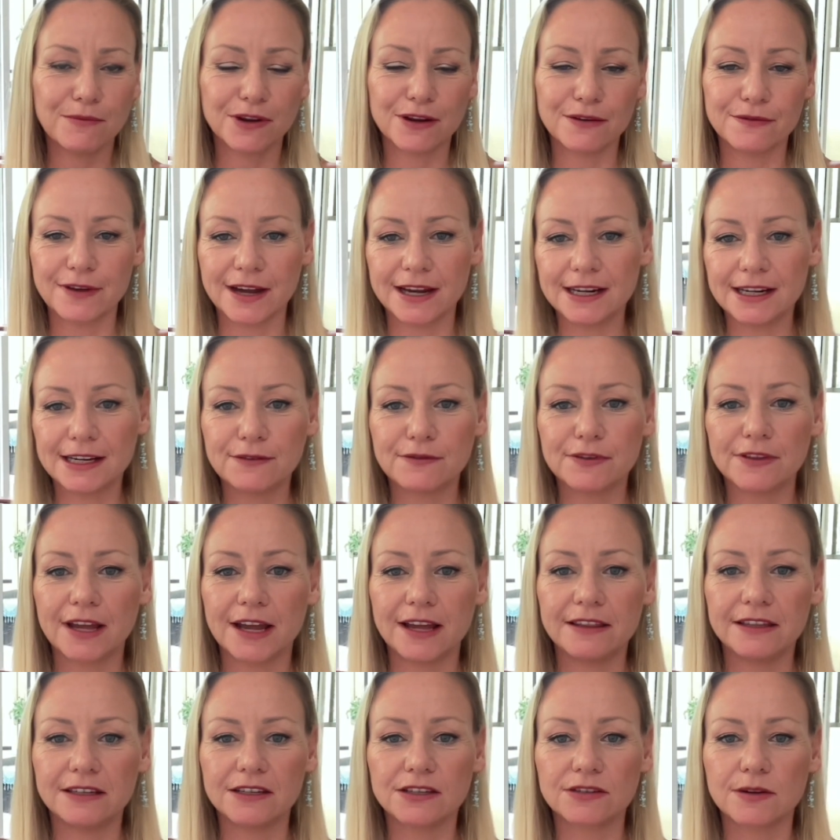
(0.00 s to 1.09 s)
You can find a link for that
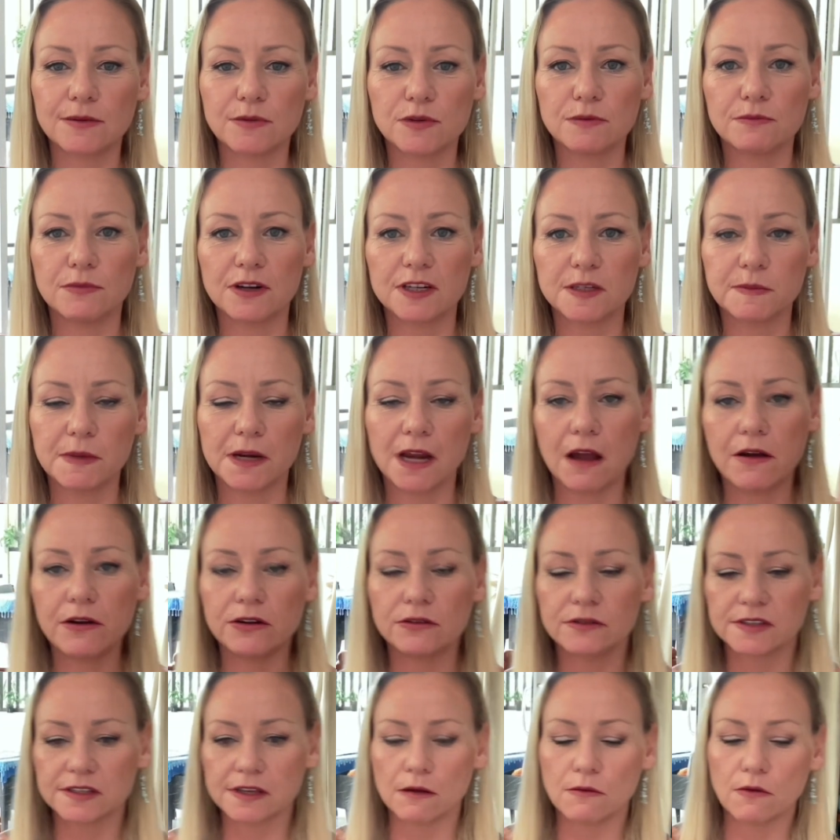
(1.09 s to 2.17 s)
in the description box below, and
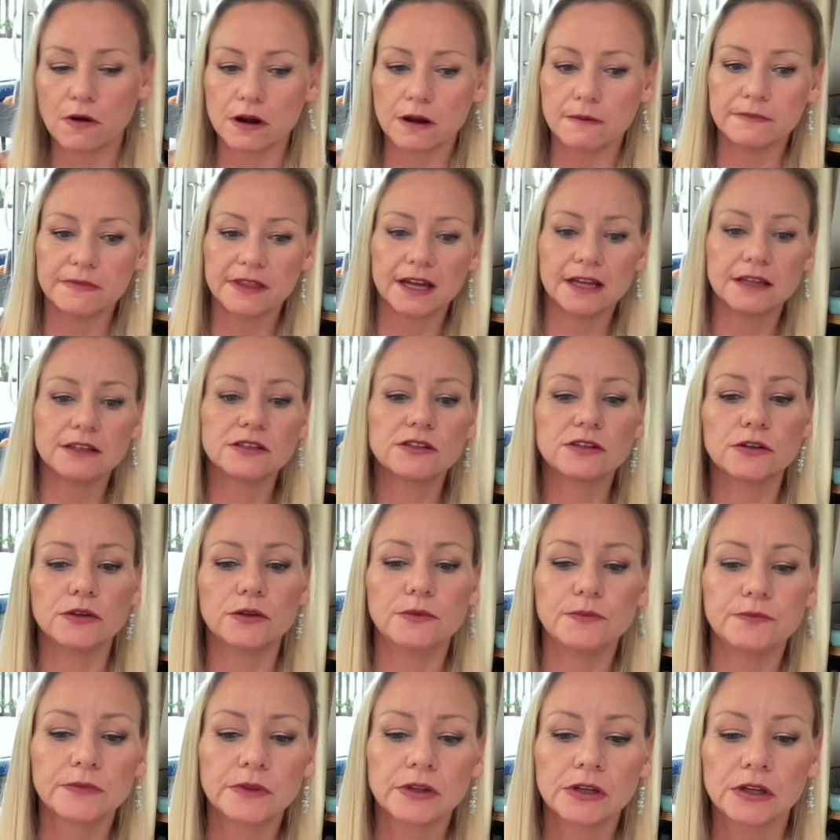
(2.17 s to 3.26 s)
also one up there too.